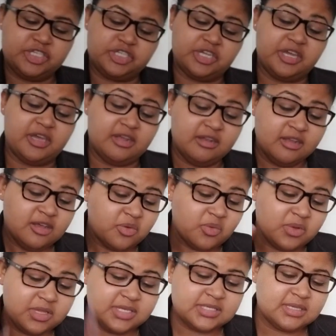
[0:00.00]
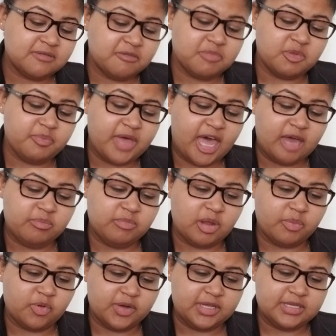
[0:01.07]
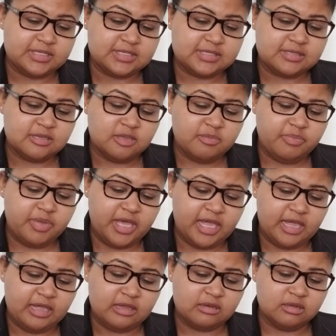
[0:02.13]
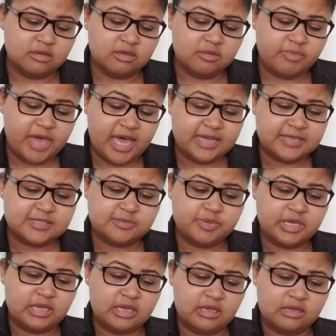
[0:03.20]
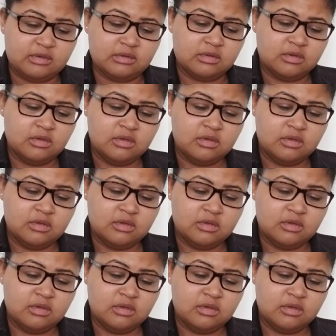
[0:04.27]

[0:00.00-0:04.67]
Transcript: shit, releasing from the bad memories, pain, past pain.